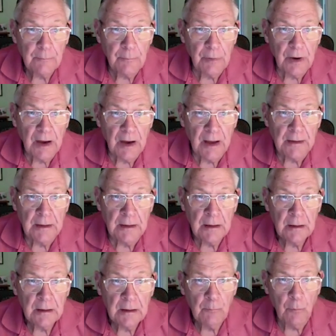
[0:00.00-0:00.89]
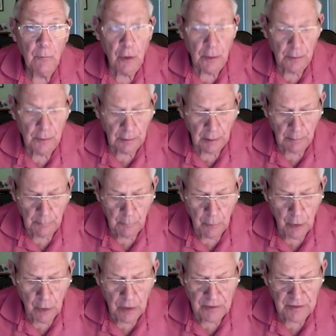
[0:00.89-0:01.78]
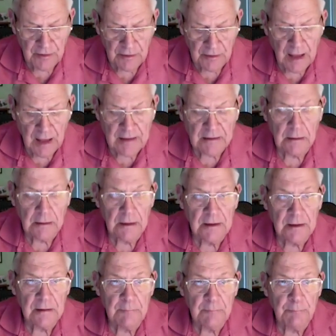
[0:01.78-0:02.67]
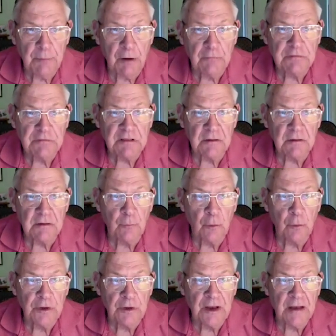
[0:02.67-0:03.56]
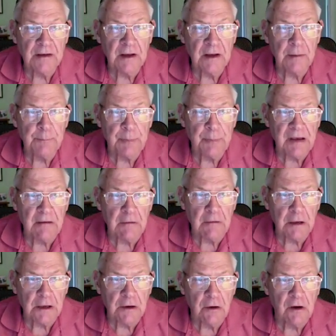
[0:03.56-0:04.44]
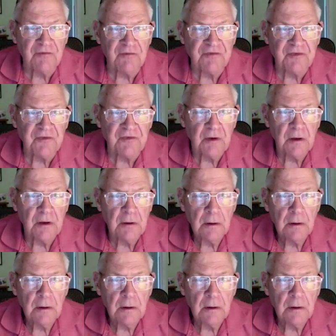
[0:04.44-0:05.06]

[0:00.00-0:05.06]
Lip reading: but more than likely, both of them would end up bearing off